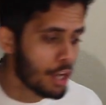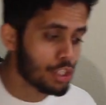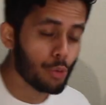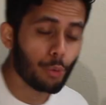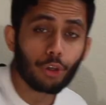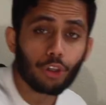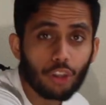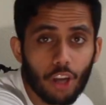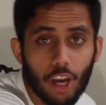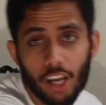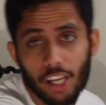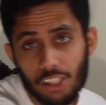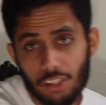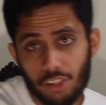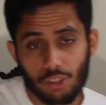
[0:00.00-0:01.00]
So we're gonna
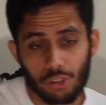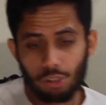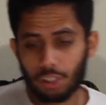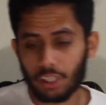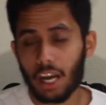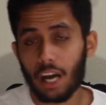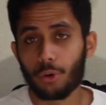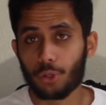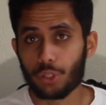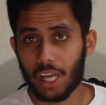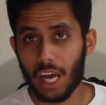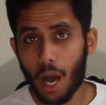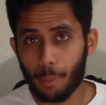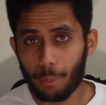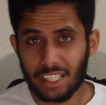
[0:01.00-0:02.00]
also count
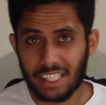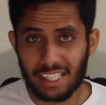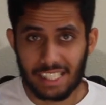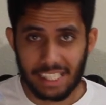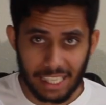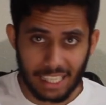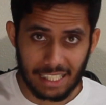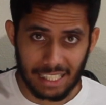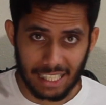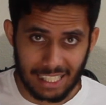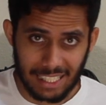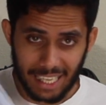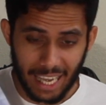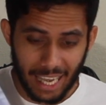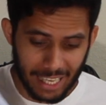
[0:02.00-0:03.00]
how many sticks
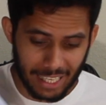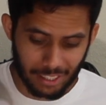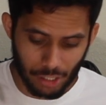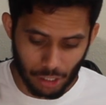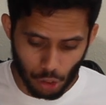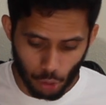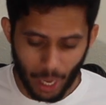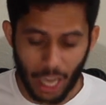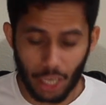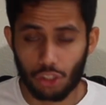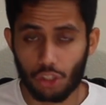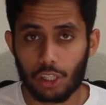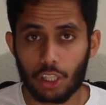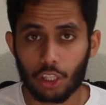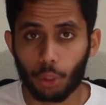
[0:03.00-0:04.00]
it takes to
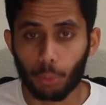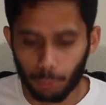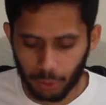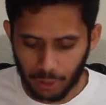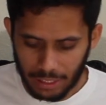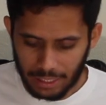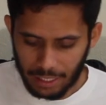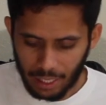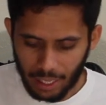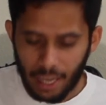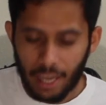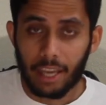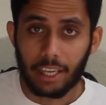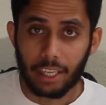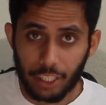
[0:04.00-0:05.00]
actually complete
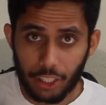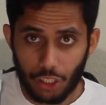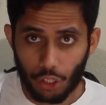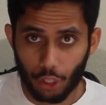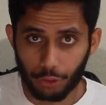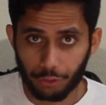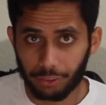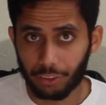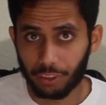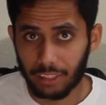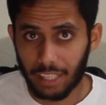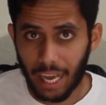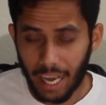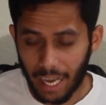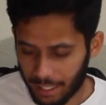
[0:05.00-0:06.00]
each of
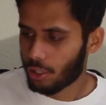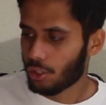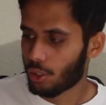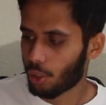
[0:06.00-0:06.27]
the hacks.